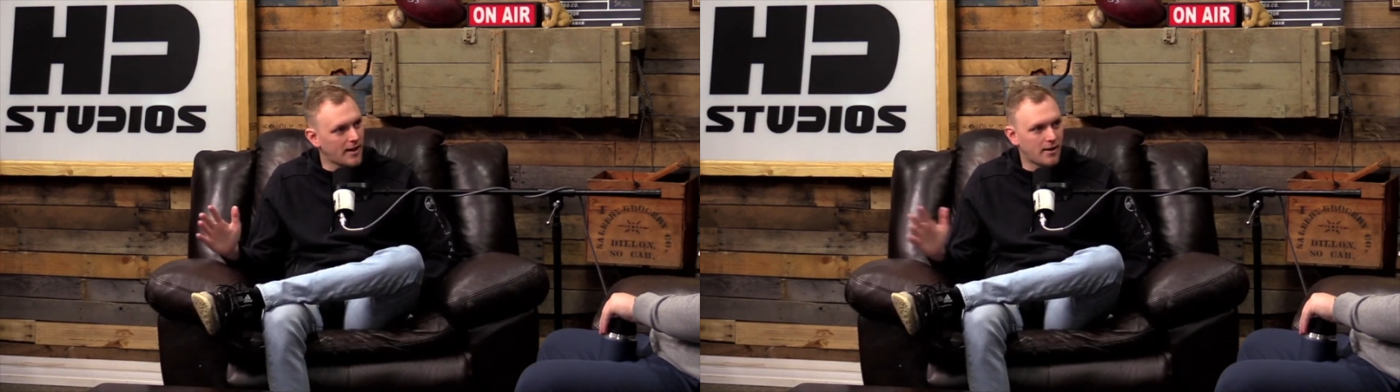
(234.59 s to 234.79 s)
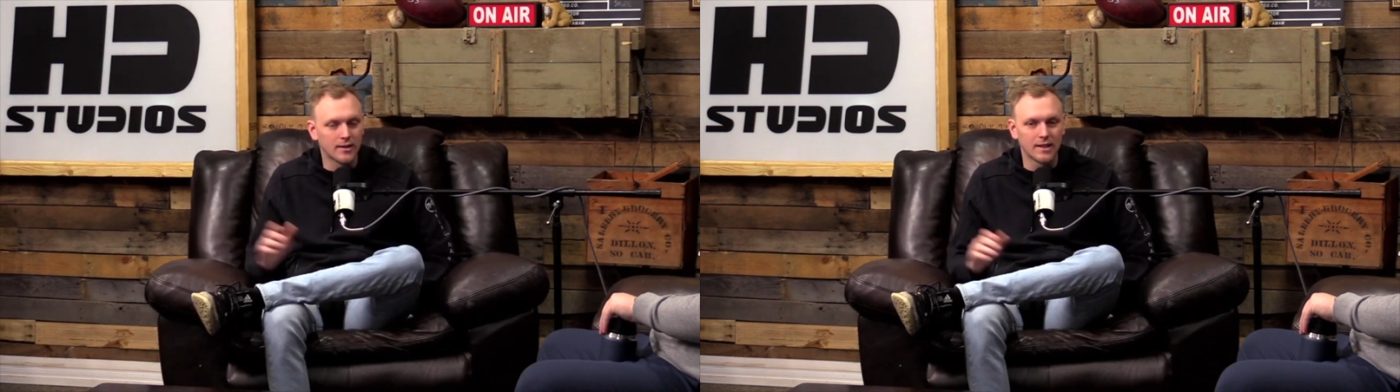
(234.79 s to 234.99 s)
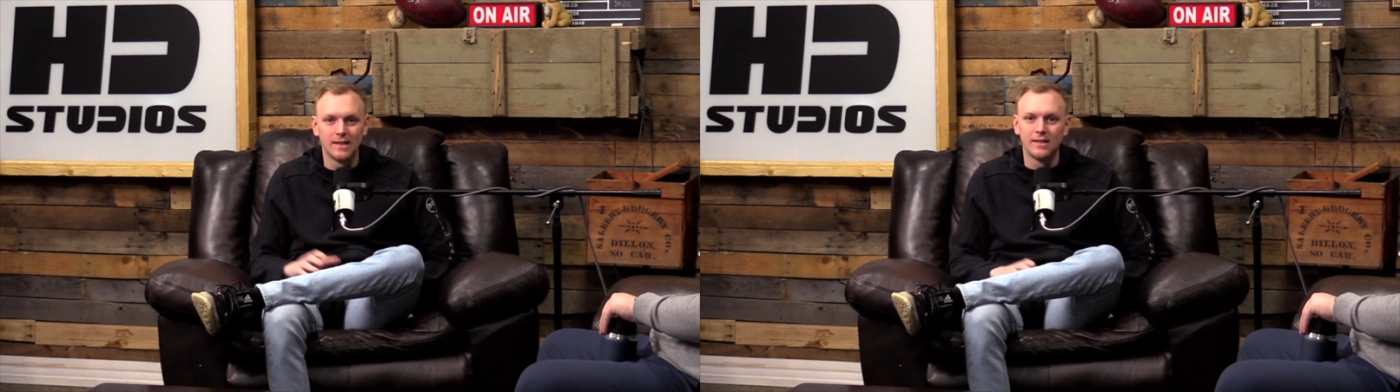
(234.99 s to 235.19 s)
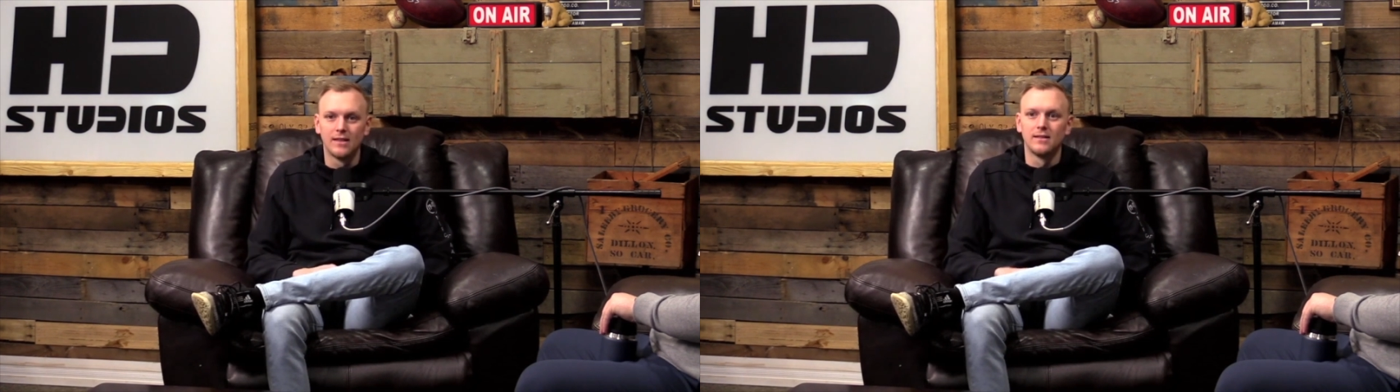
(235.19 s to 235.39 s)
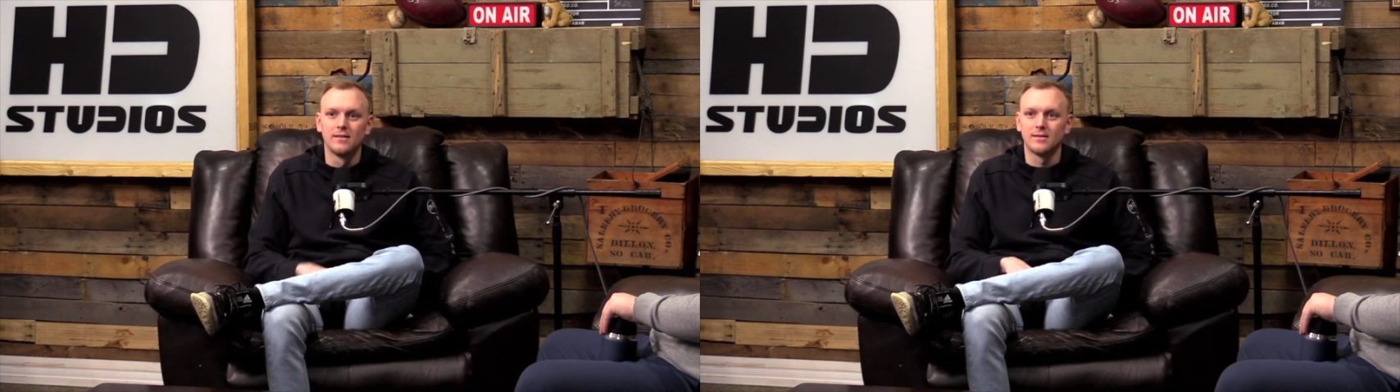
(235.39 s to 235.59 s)
it out. Mm-hmm.
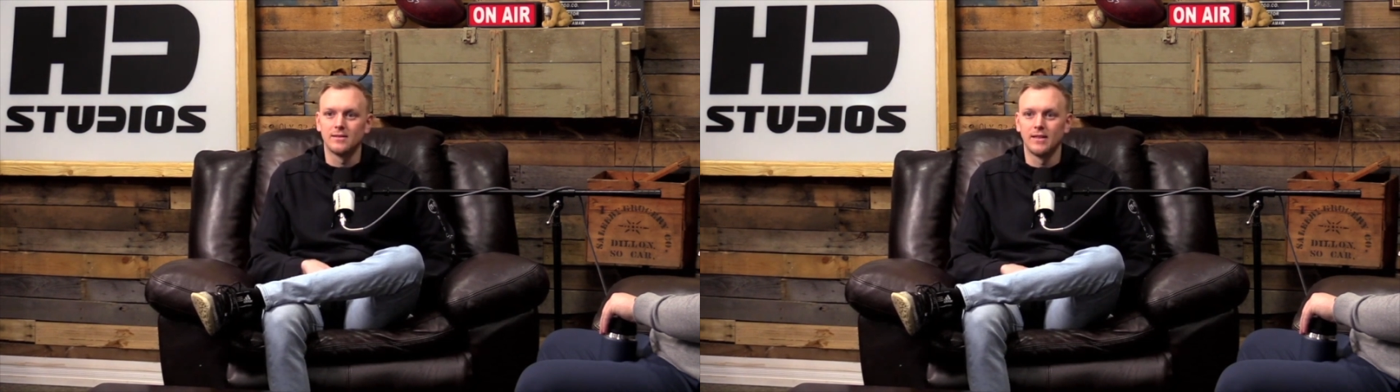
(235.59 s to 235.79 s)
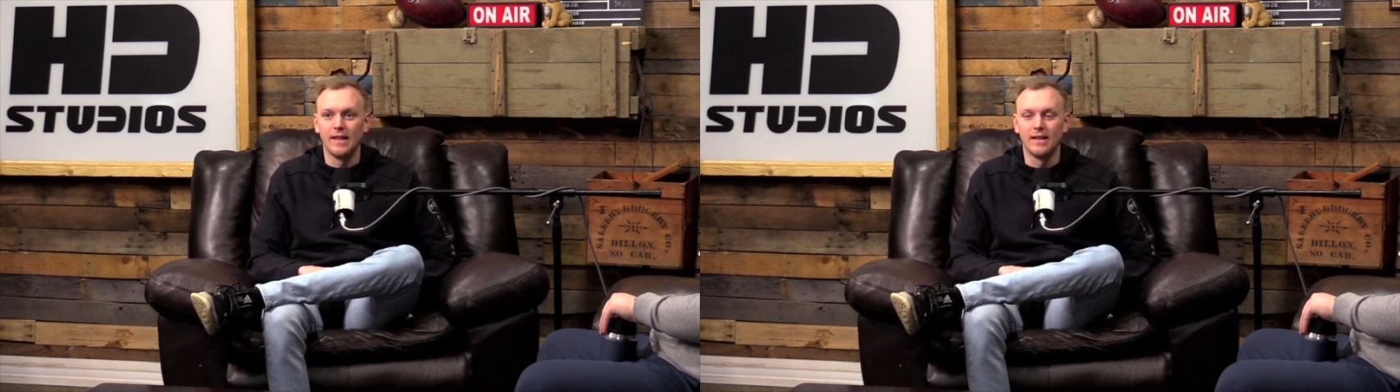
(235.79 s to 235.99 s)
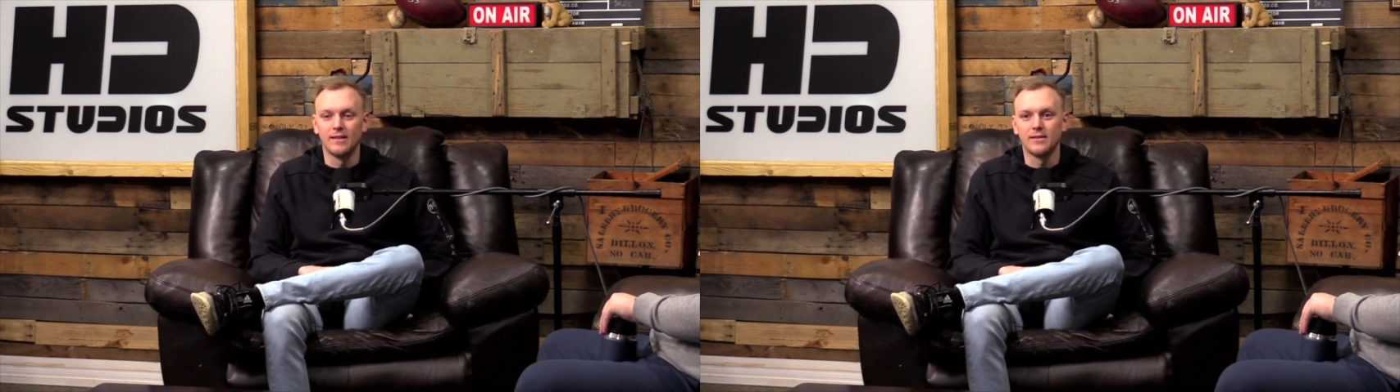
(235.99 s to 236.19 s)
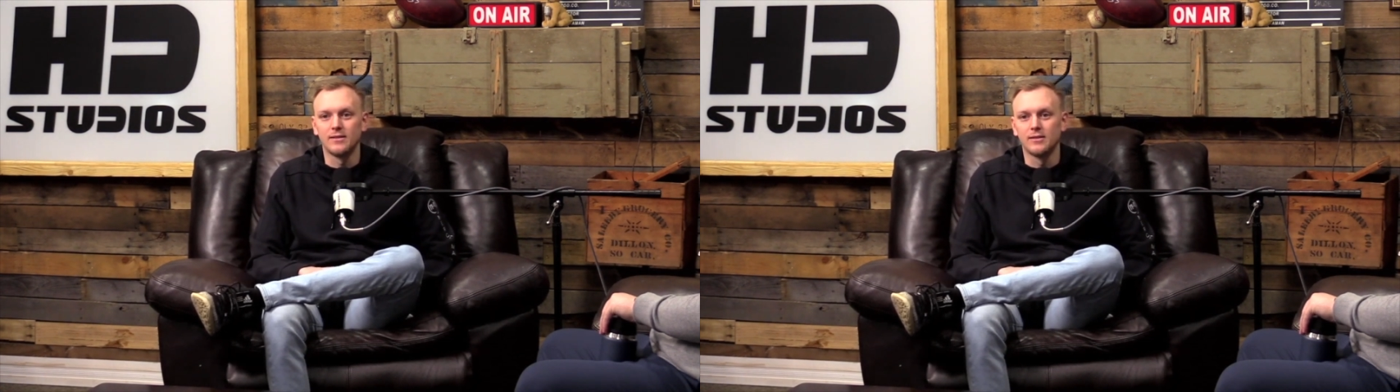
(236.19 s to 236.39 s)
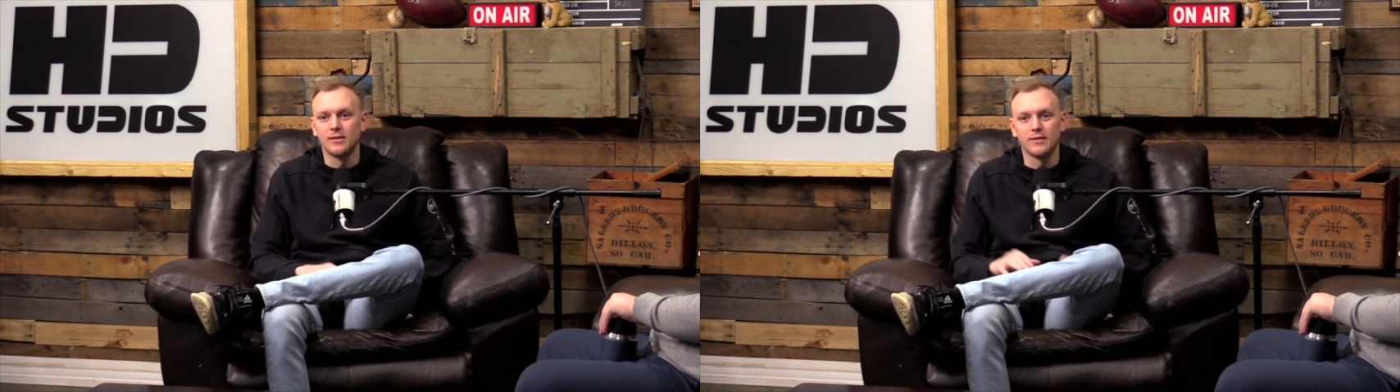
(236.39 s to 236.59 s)

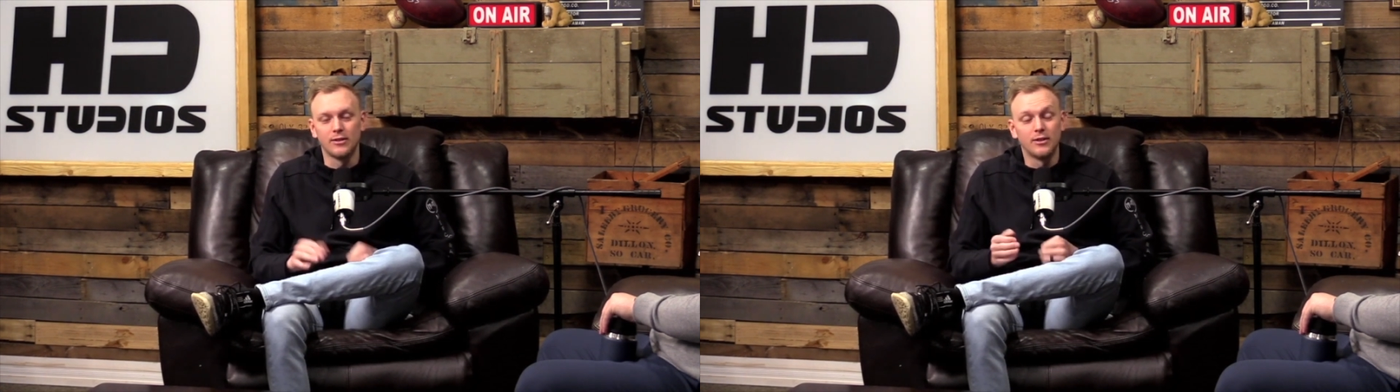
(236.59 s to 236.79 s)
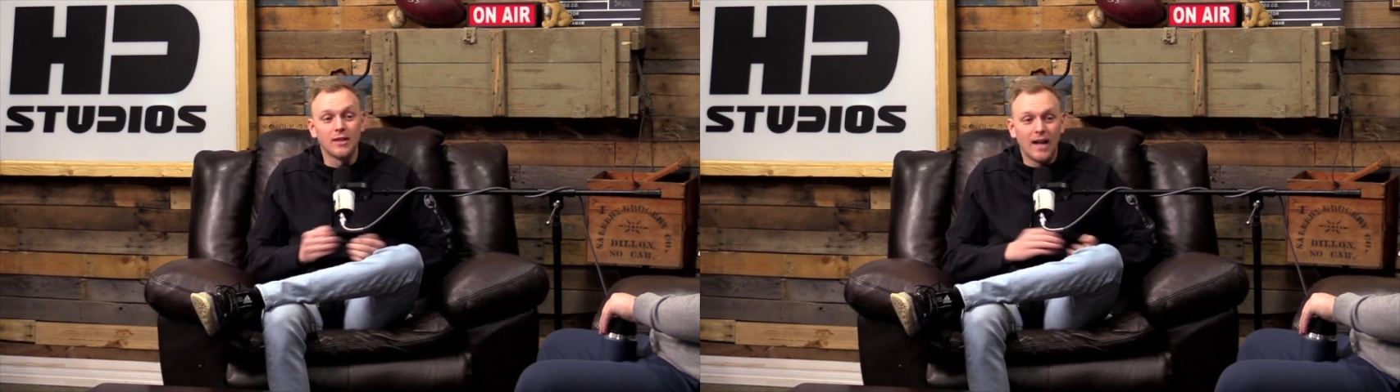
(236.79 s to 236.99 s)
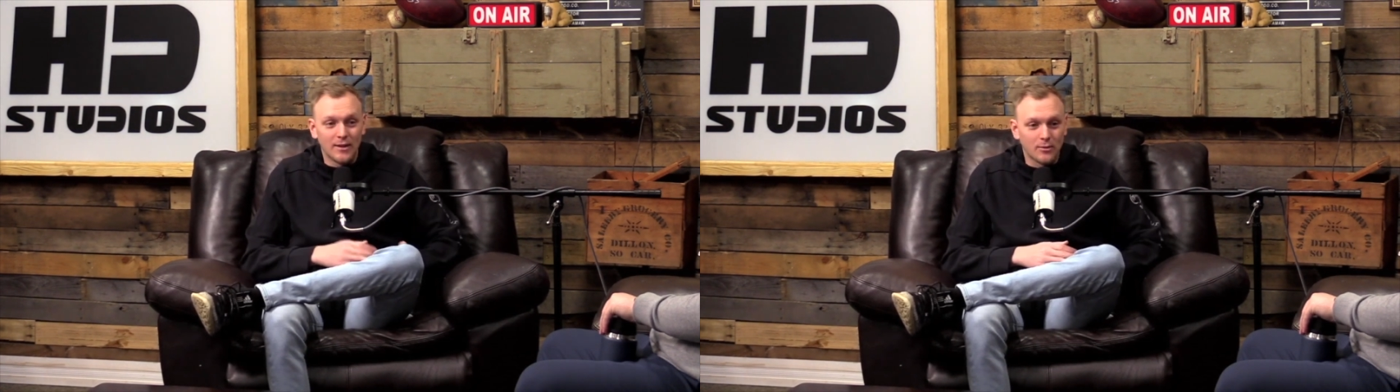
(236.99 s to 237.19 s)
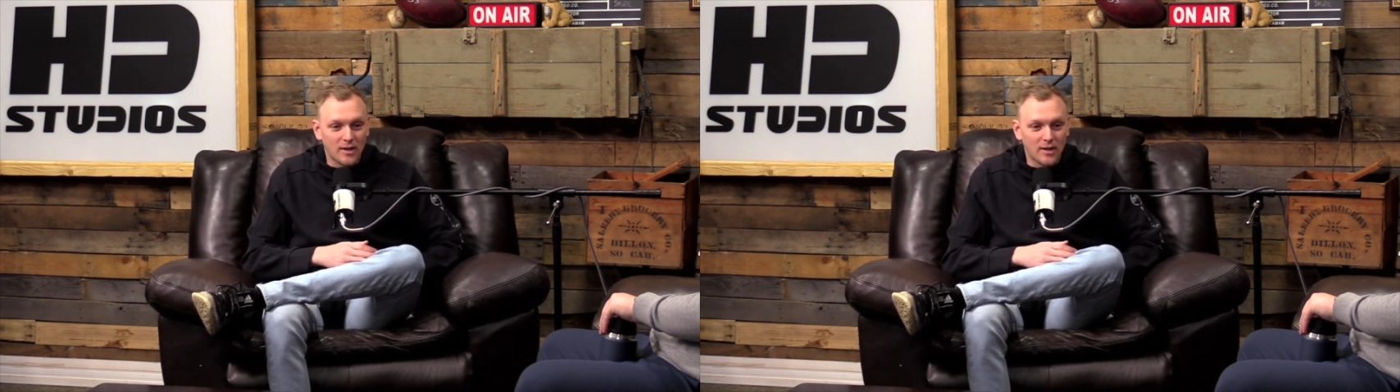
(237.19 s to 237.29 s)
And unlike the